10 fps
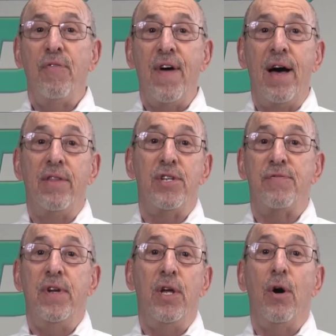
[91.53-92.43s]
you found this
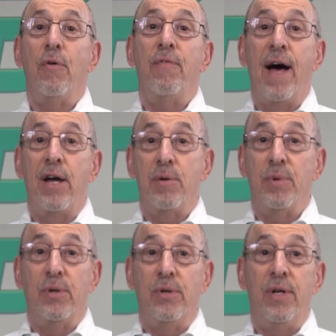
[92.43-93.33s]
video
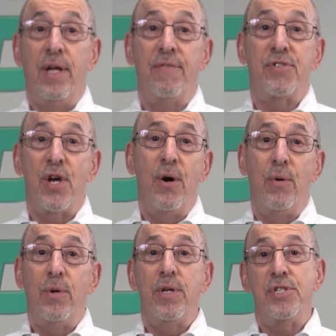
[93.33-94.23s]
valuable. If
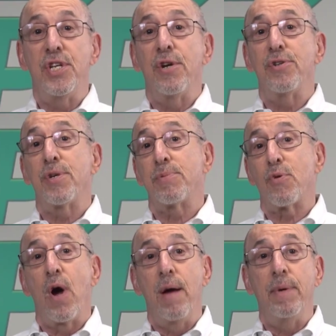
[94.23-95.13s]
so, consider
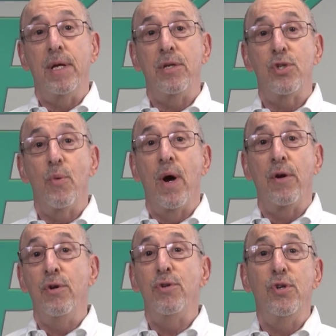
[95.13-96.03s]
subscribing to our
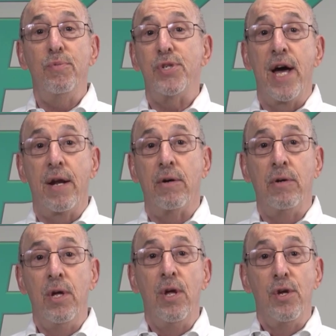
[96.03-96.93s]
YouTube channel
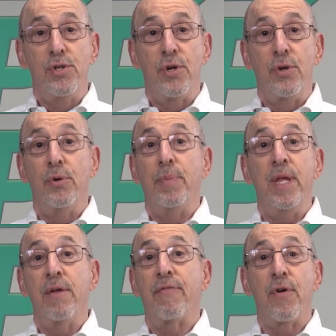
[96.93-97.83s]
so you'll be
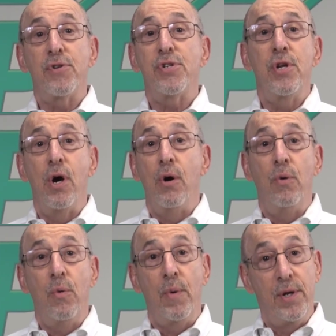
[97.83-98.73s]
the first to
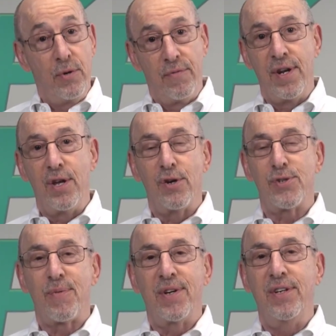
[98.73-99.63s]
know when new
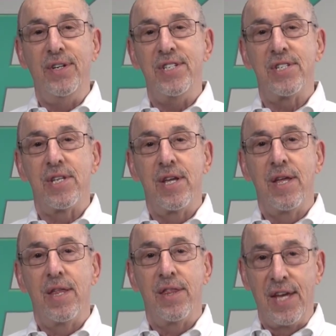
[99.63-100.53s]
videos are released.
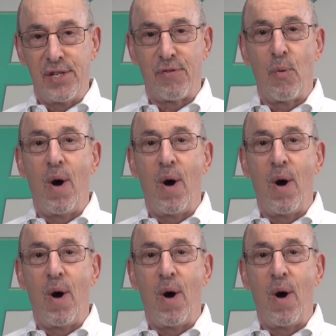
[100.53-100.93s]
Thanks for